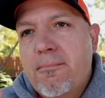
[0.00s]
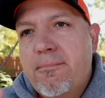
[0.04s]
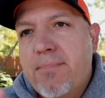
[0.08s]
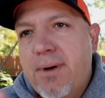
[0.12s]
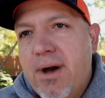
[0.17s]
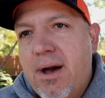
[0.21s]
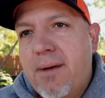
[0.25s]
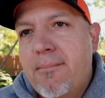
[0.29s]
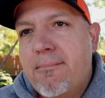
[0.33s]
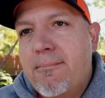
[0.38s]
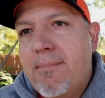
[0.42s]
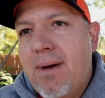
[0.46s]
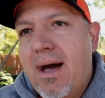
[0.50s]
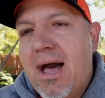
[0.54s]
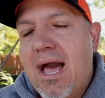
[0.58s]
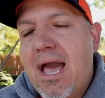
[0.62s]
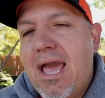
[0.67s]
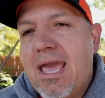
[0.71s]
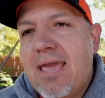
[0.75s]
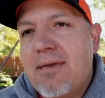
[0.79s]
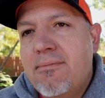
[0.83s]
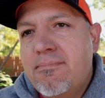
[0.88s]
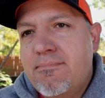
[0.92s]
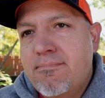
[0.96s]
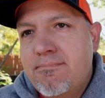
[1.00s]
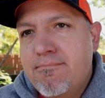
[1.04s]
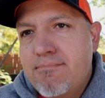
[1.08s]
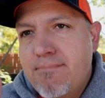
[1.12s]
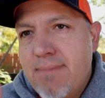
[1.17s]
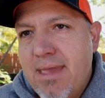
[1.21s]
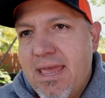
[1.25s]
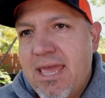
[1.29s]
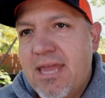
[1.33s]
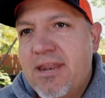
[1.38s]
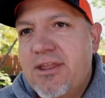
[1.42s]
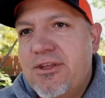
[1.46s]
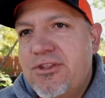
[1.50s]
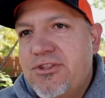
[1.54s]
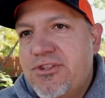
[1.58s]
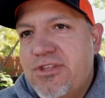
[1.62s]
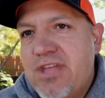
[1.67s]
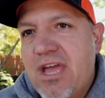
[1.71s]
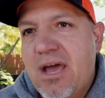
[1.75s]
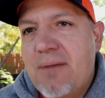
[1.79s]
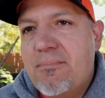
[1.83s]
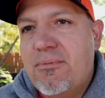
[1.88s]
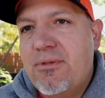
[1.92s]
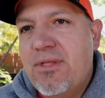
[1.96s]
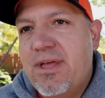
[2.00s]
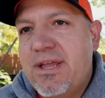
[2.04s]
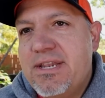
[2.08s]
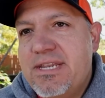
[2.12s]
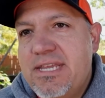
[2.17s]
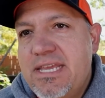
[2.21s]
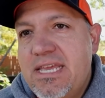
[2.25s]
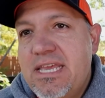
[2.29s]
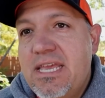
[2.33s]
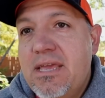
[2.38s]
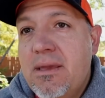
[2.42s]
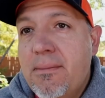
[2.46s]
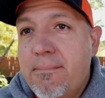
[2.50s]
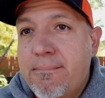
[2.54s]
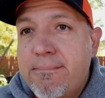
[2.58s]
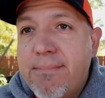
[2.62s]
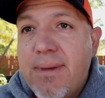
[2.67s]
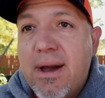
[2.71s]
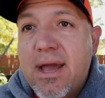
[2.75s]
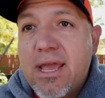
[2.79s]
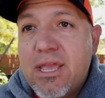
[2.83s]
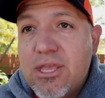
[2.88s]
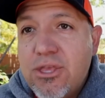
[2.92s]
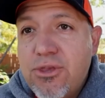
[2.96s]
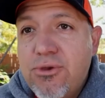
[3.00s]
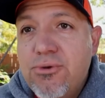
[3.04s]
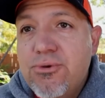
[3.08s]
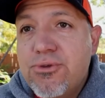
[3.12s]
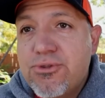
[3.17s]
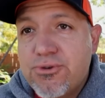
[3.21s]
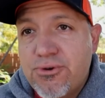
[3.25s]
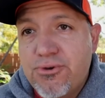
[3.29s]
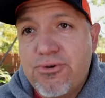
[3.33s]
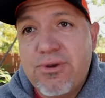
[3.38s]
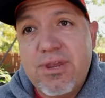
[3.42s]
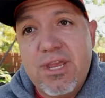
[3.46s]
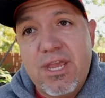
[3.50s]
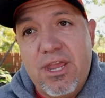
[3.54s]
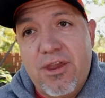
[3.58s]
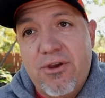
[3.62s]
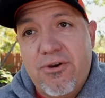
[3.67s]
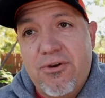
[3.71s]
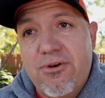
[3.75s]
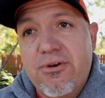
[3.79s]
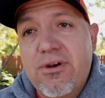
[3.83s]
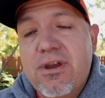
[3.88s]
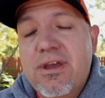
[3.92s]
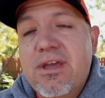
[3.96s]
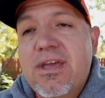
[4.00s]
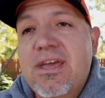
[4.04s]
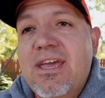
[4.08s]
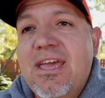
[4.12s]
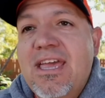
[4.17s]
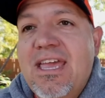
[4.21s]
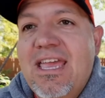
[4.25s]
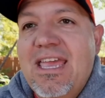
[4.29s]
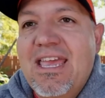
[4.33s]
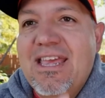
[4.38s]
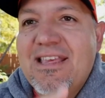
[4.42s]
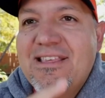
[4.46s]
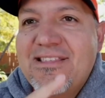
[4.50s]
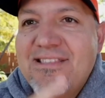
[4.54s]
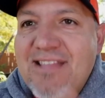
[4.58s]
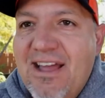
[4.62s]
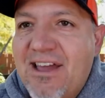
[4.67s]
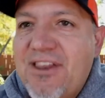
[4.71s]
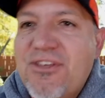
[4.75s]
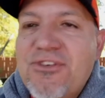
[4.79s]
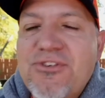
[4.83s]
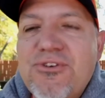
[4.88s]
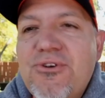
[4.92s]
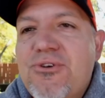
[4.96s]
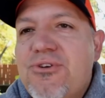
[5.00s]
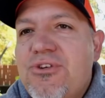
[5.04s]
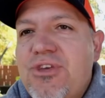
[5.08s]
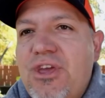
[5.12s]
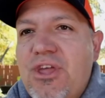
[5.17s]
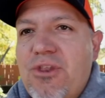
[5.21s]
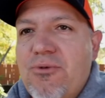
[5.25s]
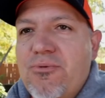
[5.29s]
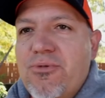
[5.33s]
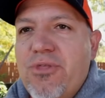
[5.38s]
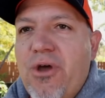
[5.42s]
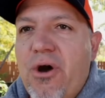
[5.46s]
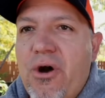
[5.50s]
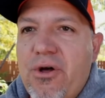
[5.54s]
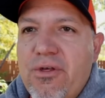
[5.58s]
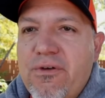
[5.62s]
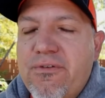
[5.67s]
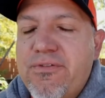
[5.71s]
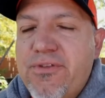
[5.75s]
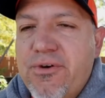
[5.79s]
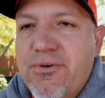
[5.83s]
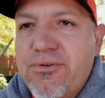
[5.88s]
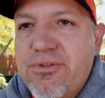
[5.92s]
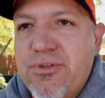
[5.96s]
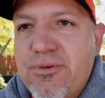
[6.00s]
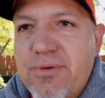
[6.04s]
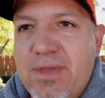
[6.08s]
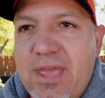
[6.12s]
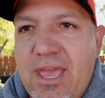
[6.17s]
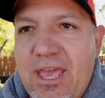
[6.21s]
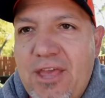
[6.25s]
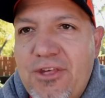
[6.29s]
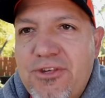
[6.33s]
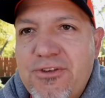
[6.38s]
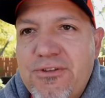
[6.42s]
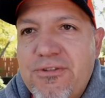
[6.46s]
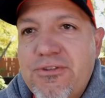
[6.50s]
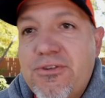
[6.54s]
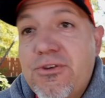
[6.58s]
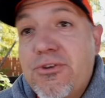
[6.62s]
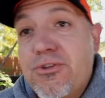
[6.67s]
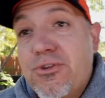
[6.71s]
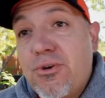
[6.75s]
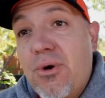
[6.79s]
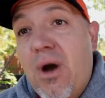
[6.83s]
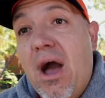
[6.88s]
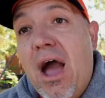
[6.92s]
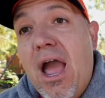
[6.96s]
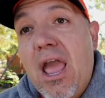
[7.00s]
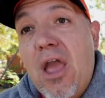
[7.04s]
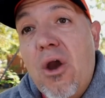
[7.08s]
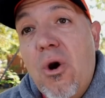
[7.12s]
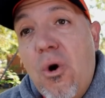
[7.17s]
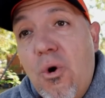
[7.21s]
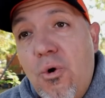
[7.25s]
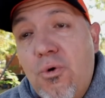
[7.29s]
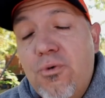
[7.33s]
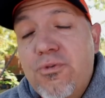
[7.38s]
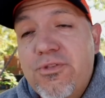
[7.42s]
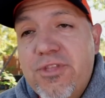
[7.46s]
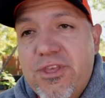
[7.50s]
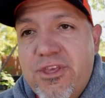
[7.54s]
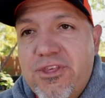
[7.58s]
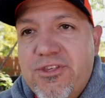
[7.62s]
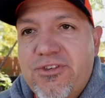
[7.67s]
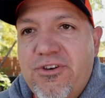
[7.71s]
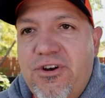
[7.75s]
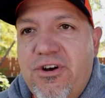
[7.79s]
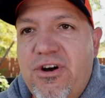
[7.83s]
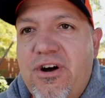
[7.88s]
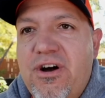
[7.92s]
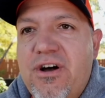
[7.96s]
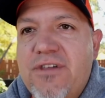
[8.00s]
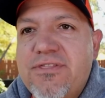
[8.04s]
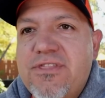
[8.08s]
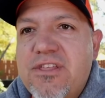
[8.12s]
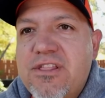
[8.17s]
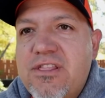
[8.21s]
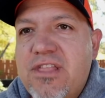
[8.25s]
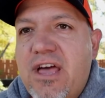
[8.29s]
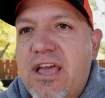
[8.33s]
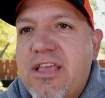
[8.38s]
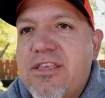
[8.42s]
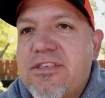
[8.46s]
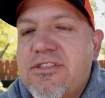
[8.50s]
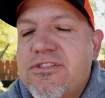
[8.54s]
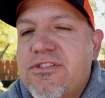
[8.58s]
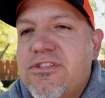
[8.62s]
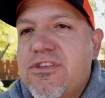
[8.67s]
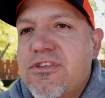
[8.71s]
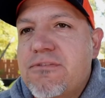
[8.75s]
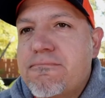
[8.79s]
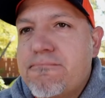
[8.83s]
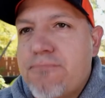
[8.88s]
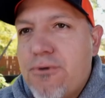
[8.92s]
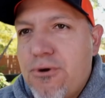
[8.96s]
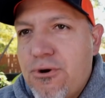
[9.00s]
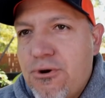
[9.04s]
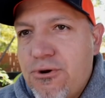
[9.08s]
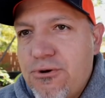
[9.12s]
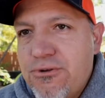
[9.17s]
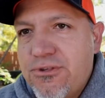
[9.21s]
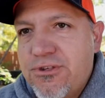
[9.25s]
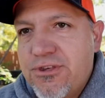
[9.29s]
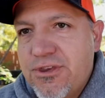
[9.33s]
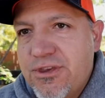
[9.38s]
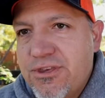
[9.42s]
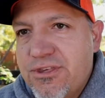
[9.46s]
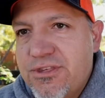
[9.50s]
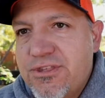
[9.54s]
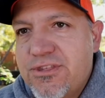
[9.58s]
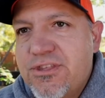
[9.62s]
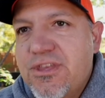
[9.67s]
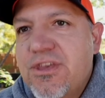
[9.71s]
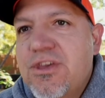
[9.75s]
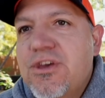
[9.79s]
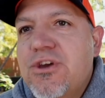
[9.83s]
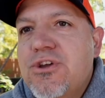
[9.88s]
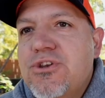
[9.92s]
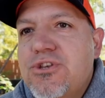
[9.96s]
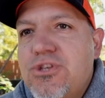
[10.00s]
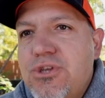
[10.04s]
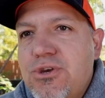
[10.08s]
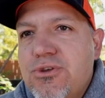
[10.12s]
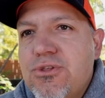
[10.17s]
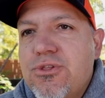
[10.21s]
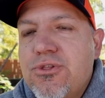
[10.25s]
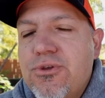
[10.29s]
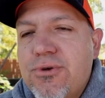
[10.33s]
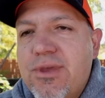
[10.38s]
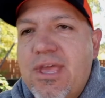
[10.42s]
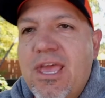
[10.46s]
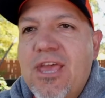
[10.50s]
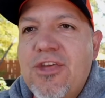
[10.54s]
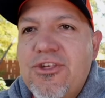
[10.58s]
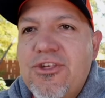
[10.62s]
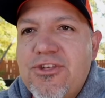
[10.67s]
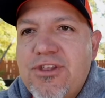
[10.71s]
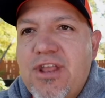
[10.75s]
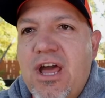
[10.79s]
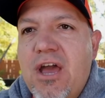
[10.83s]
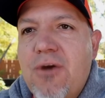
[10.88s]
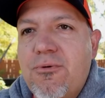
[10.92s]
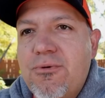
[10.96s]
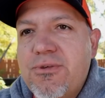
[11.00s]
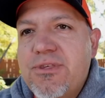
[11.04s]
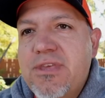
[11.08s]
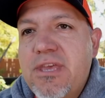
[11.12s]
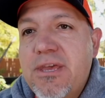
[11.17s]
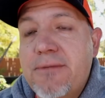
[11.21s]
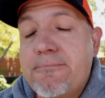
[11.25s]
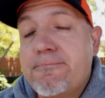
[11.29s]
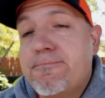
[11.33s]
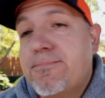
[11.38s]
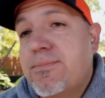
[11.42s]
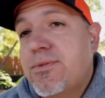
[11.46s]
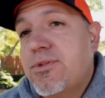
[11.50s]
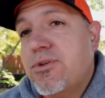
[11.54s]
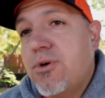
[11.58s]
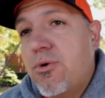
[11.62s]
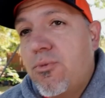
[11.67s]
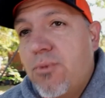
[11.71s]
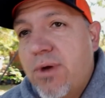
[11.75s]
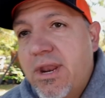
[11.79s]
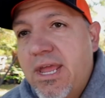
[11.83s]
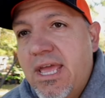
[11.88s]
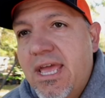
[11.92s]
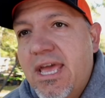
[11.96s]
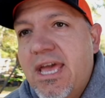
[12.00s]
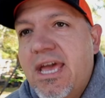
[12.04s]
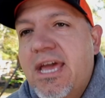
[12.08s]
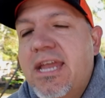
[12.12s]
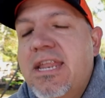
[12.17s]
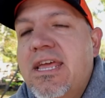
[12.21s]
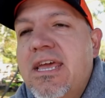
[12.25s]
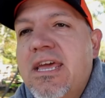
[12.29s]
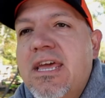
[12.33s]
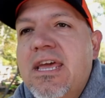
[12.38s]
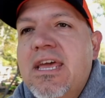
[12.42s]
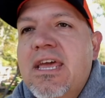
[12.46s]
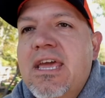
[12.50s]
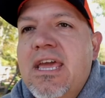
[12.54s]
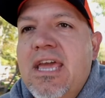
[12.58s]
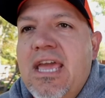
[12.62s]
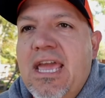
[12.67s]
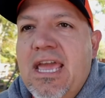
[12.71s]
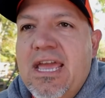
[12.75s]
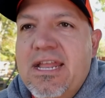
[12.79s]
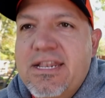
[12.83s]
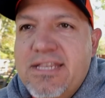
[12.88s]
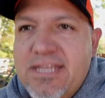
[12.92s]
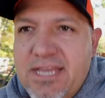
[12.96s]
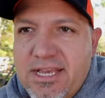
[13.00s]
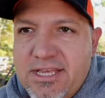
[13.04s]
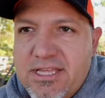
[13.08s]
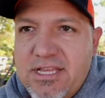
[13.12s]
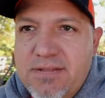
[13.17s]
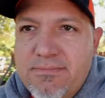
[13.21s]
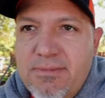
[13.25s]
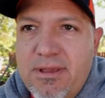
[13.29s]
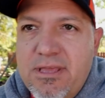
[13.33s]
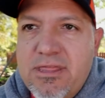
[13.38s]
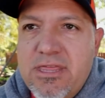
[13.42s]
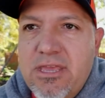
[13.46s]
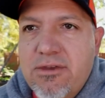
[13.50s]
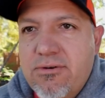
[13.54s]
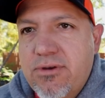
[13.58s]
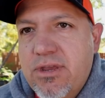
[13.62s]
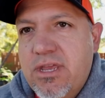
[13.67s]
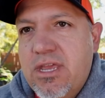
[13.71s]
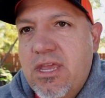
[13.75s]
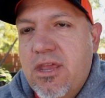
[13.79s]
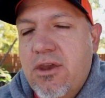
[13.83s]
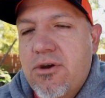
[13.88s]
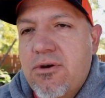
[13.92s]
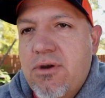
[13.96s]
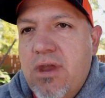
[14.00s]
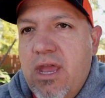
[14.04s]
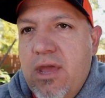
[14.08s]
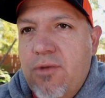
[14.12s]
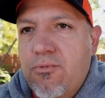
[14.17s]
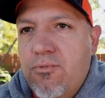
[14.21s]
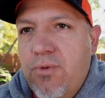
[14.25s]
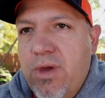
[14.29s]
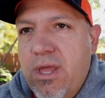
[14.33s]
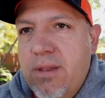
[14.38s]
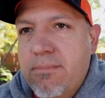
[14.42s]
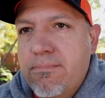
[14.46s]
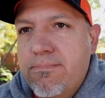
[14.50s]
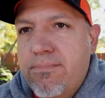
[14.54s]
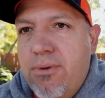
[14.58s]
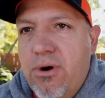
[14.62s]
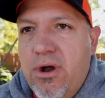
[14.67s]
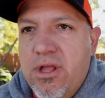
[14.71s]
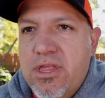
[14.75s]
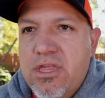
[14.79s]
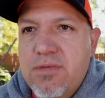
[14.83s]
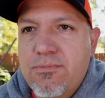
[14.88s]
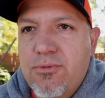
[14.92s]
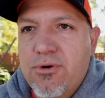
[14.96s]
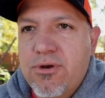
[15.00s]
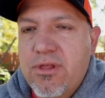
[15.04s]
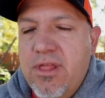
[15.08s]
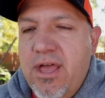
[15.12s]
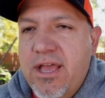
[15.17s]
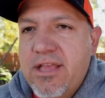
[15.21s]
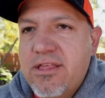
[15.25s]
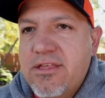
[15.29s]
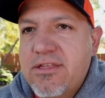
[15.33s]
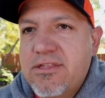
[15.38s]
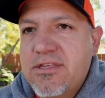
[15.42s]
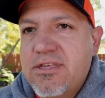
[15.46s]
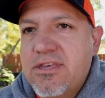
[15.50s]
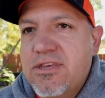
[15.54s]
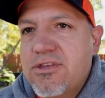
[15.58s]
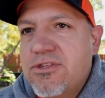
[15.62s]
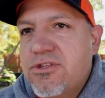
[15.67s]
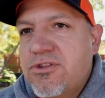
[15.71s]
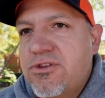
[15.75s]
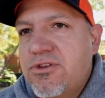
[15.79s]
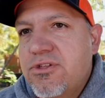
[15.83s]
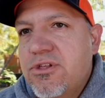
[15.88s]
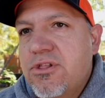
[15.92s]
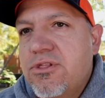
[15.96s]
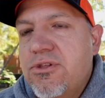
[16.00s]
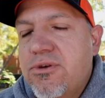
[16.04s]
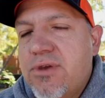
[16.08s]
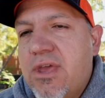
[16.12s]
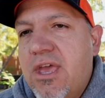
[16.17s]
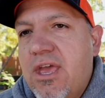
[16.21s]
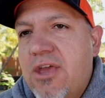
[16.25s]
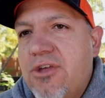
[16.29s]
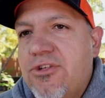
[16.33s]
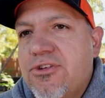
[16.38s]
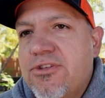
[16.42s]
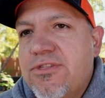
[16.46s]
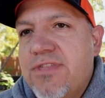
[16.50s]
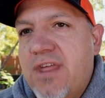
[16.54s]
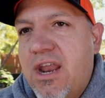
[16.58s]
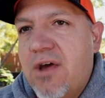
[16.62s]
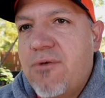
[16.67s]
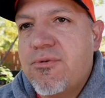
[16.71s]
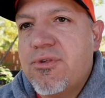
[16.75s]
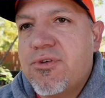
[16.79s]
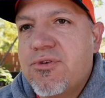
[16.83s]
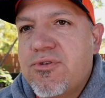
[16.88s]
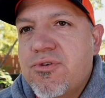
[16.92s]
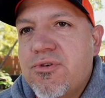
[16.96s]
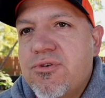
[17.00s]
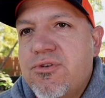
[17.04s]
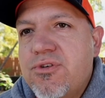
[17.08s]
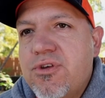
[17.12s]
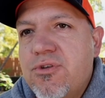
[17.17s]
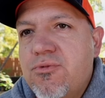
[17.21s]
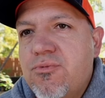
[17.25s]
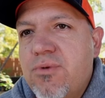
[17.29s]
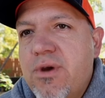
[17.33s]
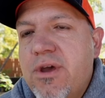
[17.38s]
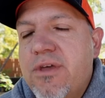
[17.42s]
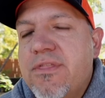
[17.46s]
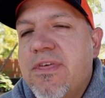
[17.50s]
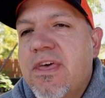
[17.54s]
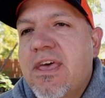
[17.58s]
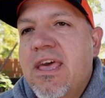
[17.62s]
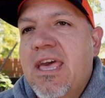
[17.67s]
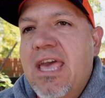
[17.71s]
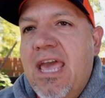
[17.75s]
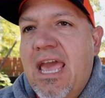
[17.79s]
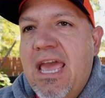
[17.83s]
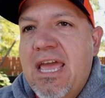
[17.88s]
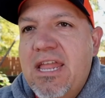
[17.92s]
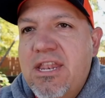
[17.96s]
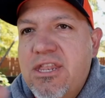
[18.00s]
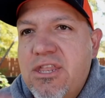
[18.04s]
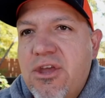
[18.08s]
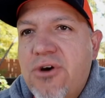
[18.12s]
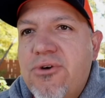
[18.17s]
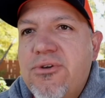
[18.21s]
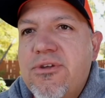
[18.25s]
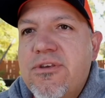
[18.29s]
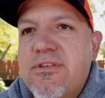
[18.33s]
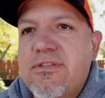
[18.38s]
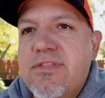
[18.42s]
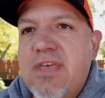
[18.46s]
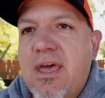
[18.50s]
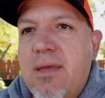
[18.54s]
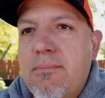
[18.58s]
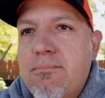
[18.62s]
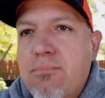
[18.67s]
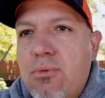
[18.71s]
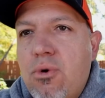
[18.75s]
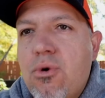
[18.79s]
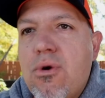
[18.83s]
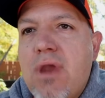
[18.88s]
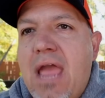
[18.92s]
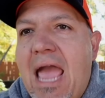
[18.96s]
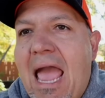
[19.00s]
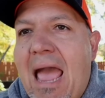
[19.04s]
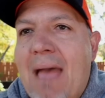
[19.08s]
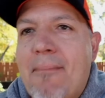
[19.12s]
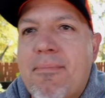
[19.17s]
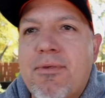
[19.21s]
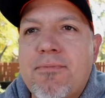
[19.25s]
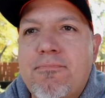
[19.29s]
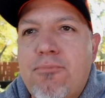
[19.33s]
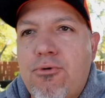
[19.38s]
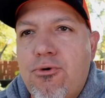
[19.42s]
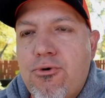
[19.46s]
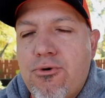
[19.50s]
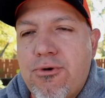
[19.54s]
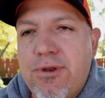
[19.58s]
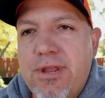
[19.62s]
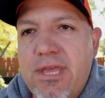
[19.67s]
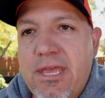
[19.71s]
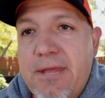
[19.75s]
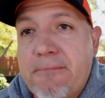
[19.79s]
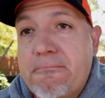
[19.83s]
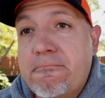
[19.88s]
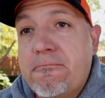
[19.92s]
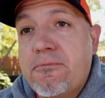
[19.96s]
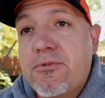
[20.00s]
But my managed Apple ID, my user here, is not associated with all of those locations. So I only saw the licenses purchased to the location I was in. So I went ahead and tested my theory here and went and bought some more licenses to the location that I was associated with and noticed that more apps poured in.